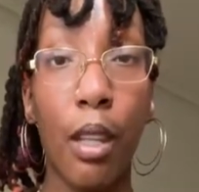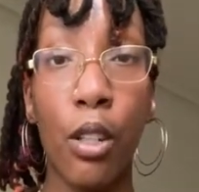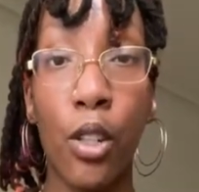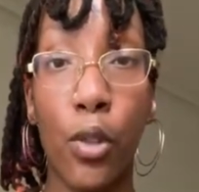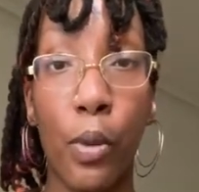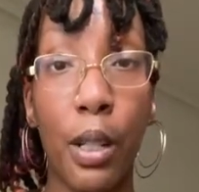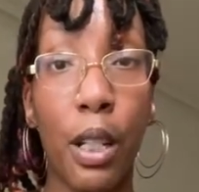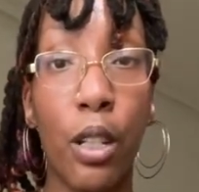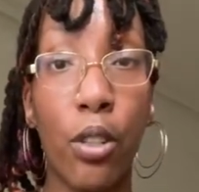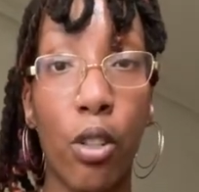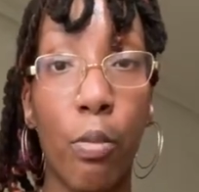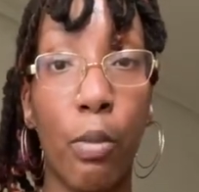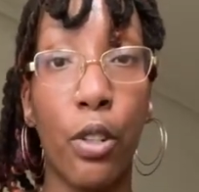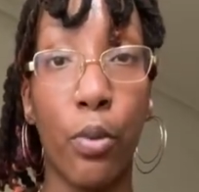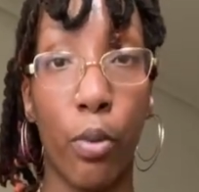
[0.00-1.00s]
drinking too
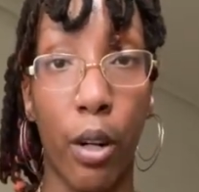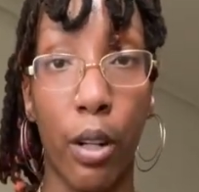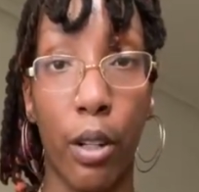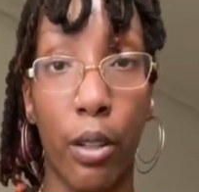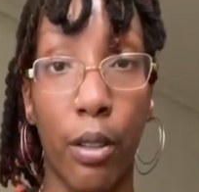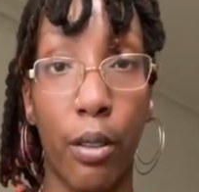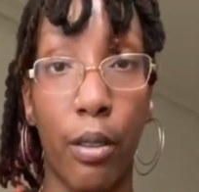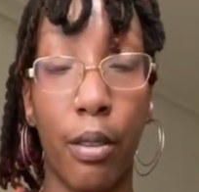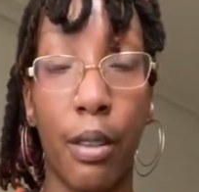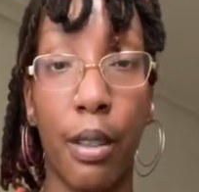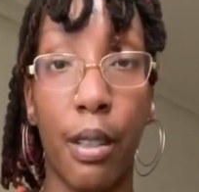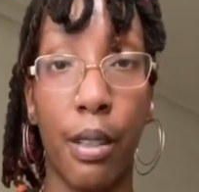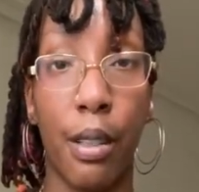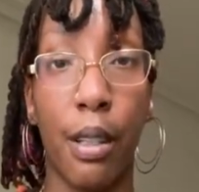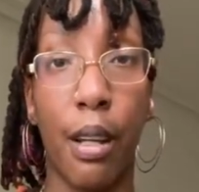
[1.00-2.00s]
much water
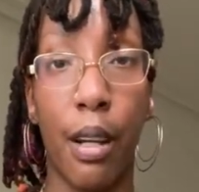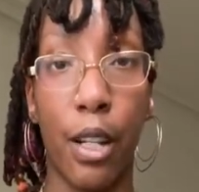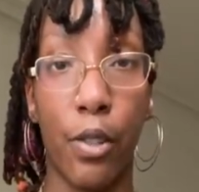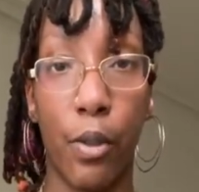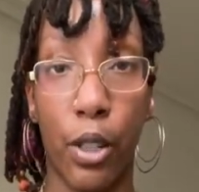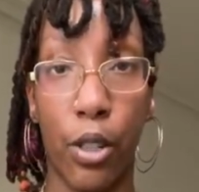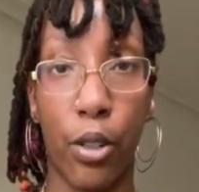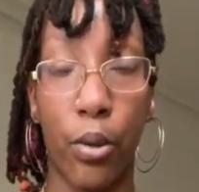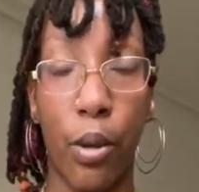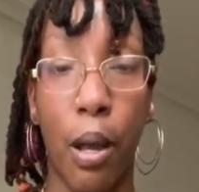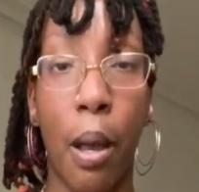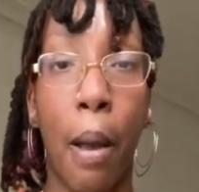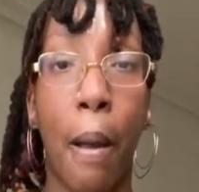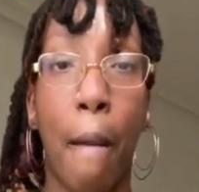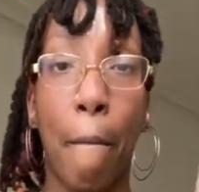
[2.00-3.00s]
can dehydrate you
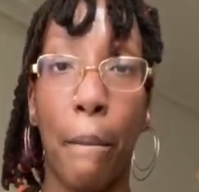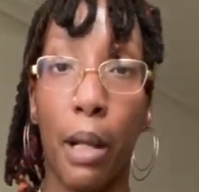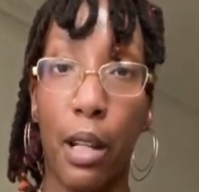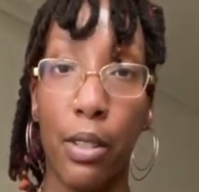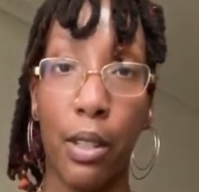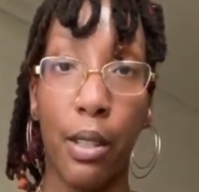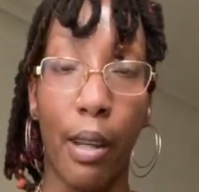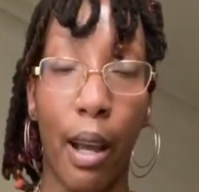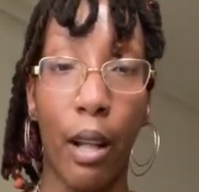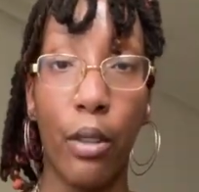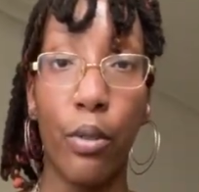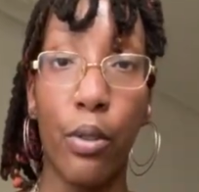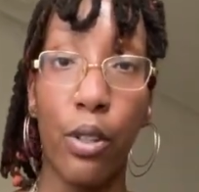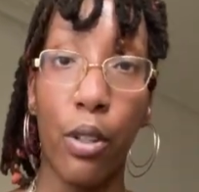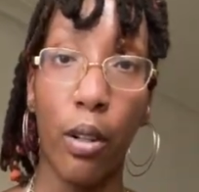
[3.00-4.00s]
because it
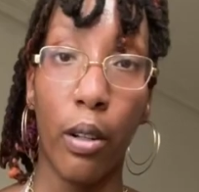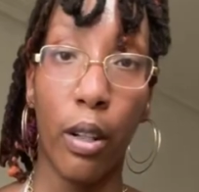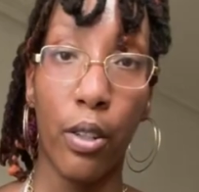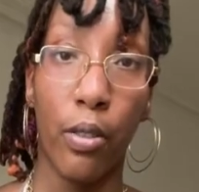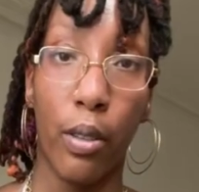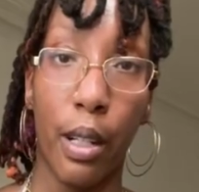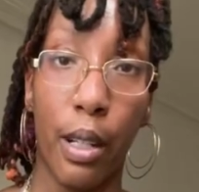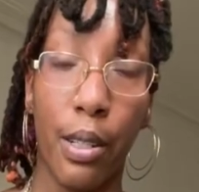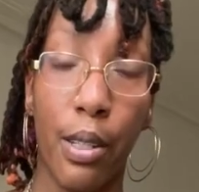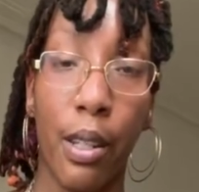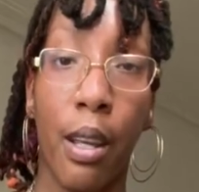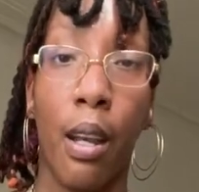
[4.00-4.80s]
dilutes your electrolytes.